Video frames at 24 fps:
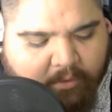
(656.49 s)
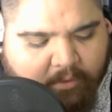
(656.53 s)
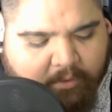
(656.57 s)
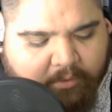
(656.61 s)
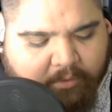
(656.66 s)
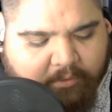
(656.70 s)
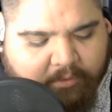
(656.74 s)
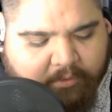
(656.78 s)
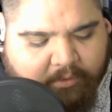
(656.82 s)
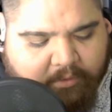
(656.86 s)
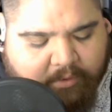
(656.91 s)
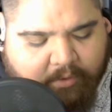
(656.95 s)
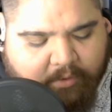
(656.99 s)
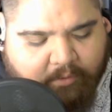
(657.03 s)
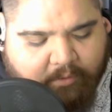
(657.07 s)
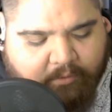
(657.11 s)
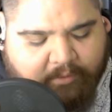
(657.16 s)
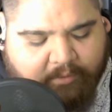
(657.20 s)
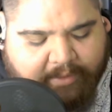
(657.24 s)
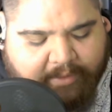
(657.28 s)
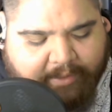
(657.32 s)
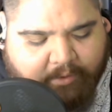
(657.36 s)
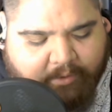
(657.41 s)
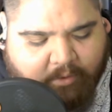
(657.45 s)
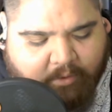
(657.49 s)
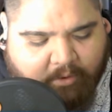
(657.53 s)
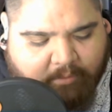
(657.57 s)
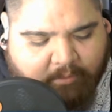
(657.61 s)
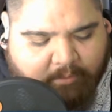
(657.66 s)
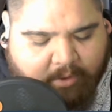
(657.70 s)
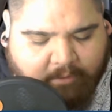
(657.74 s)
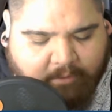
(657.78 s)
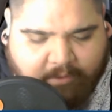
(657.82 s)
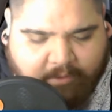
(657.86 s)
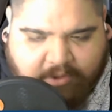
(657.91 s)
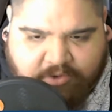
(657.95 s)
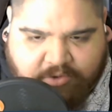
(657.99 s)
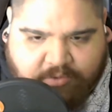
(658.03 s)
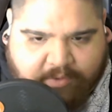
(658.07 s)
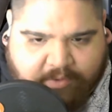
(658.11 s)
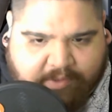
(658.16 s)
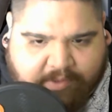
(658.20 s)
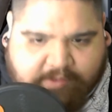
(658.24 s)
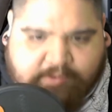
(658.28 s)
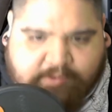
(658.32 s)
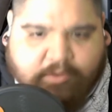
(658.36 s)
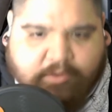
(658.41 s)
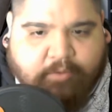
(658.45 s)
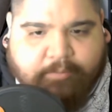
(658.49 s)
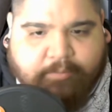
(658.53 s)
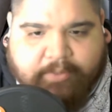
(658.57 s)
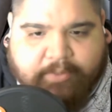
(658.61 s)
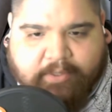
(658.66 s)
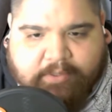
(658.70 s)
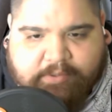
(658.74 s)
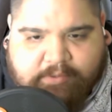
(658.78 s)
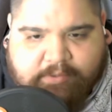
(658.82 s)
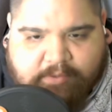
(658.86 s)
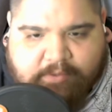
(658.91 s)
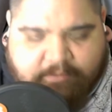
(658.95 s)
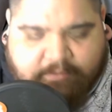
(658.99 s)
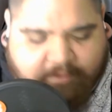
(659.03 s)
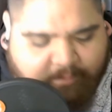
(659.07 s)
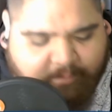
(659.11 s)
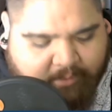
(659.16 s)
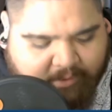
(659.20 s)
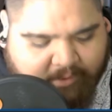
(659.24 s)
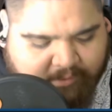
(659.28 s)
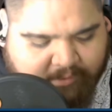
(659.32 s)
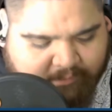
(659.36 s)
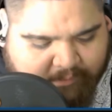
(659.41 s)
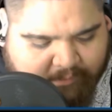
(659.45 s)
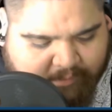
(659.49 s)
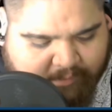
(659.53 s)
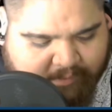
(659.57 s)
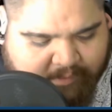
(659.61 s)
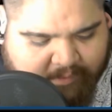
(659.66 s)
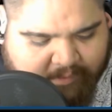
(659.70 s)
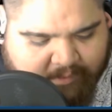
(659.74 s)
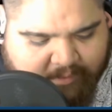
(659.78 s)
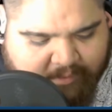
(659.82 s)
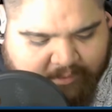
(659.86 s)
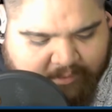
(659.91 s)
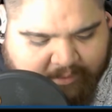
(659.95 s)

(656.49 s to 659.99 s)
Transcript: you know, like Omar Rodriguez Lopez of the Mars Volta.